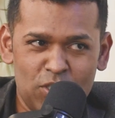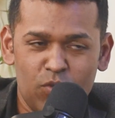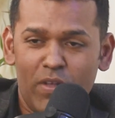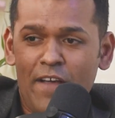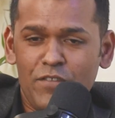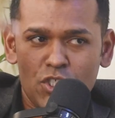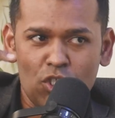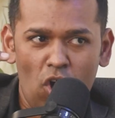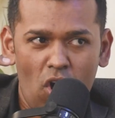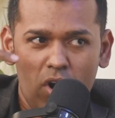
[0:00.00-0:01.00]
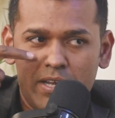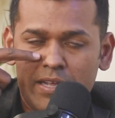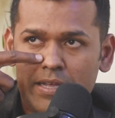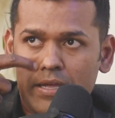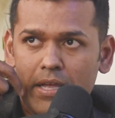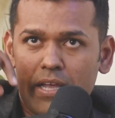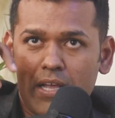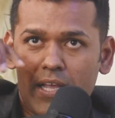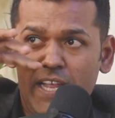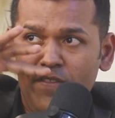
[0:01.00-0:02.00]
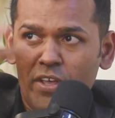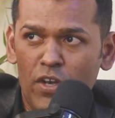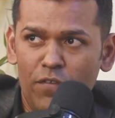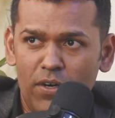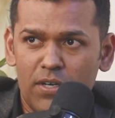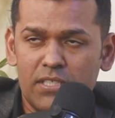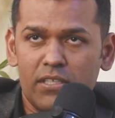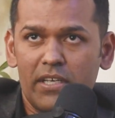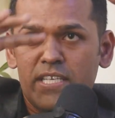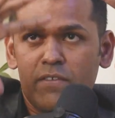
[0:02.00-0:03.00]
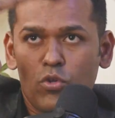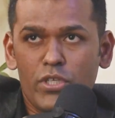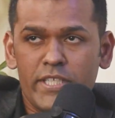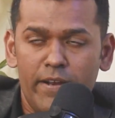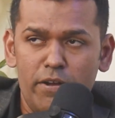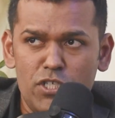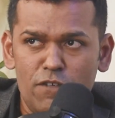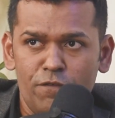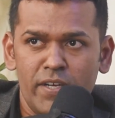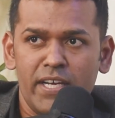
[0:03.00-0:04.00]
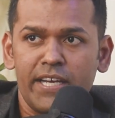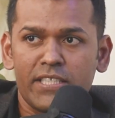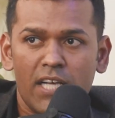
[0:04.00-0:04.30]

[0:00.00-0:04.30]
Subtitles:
So when I have this thought, in the universe, through this energy field, it is